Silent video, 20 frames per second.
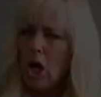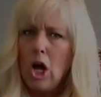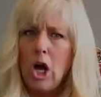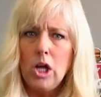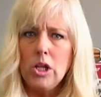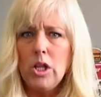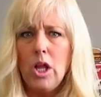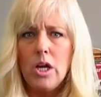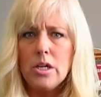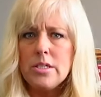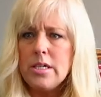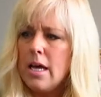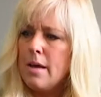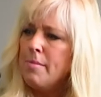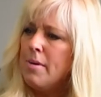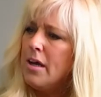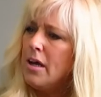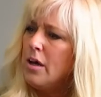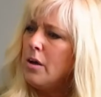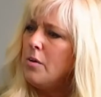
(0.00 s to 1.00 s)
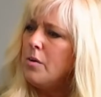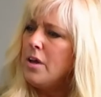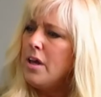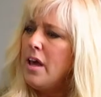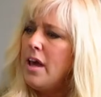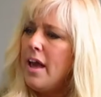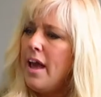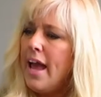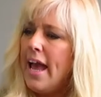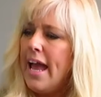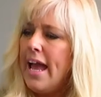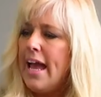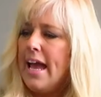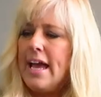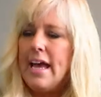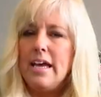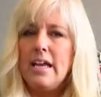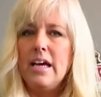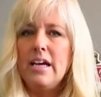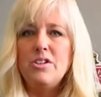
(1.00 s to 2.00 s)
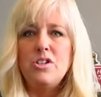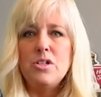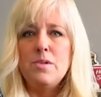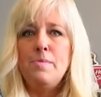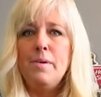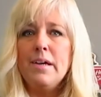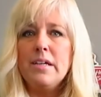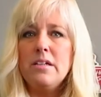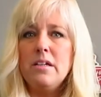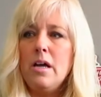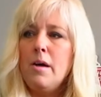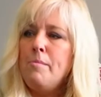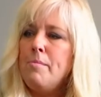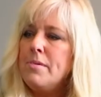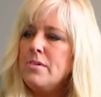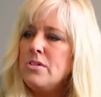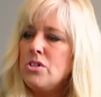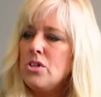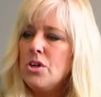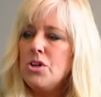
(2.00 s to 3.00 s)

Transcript: You need paper towels or your rags.